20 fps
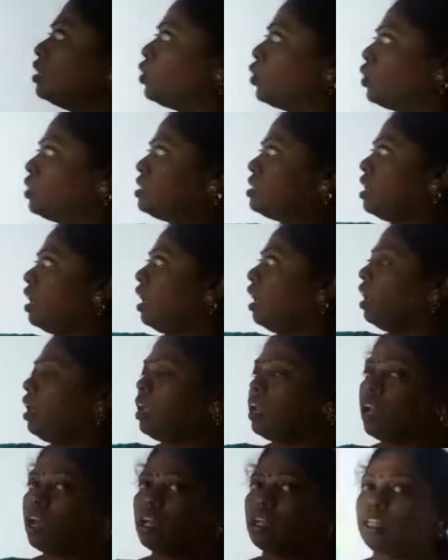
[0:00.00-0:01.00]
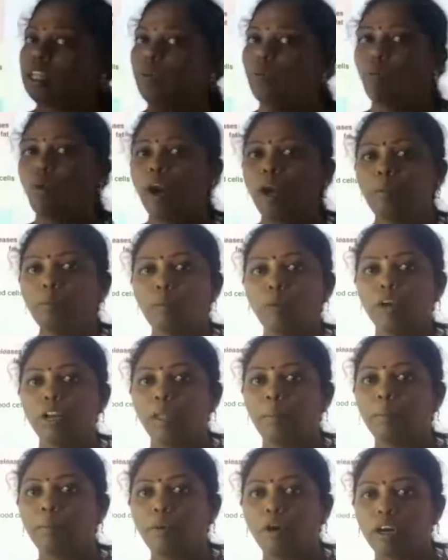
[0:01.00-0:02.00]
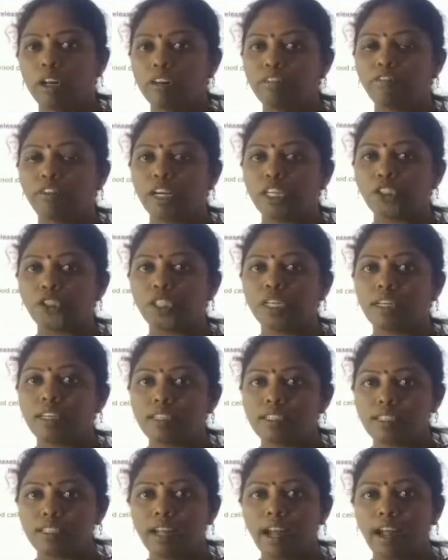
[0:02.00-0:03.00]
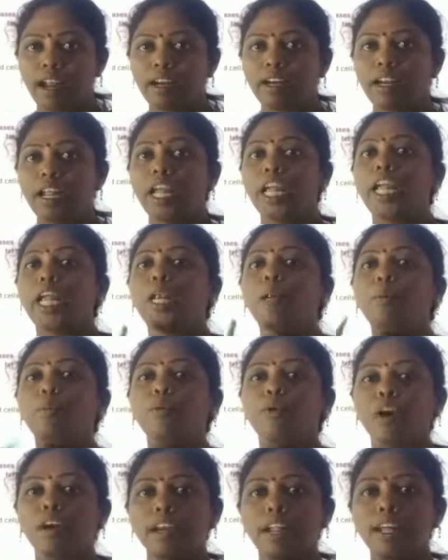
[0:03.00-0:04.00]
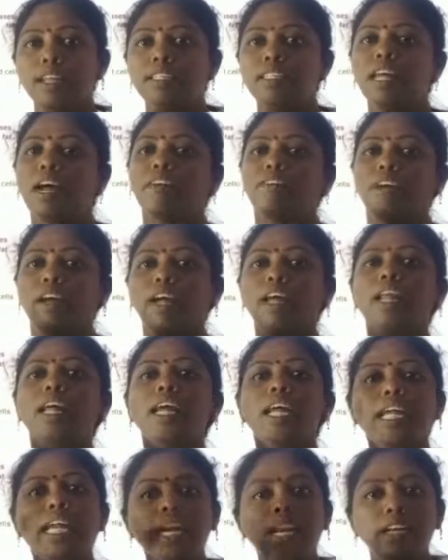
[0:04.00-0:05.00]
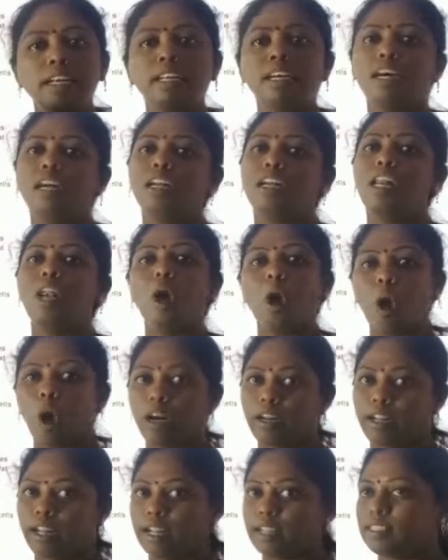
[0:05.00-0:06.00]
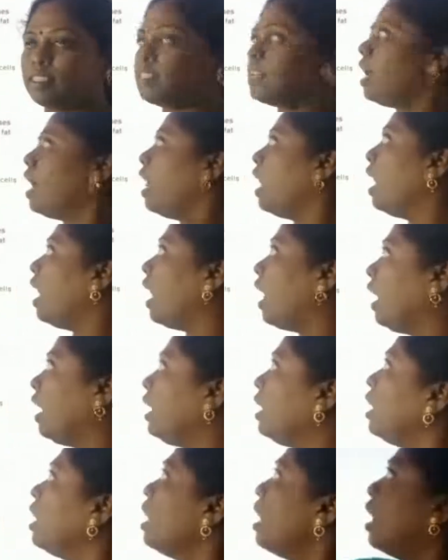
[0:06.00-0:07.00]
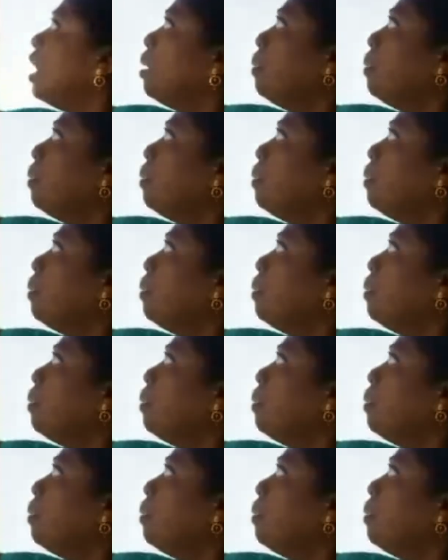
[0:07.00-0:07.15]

So see, the one more important function is that it protects our internal organs like